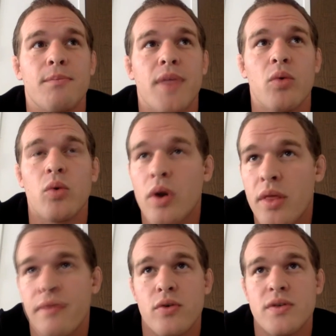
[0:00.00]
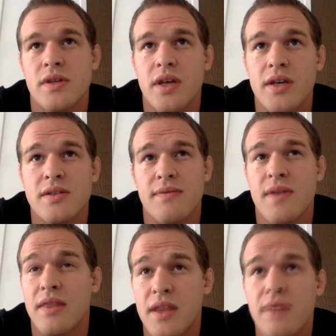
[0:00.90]
They were one of the first leagues,
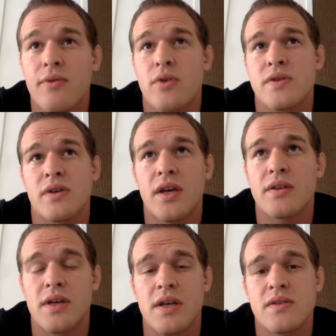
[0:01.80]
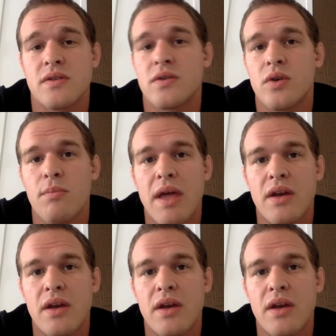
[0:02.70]
if not the first league, to institute a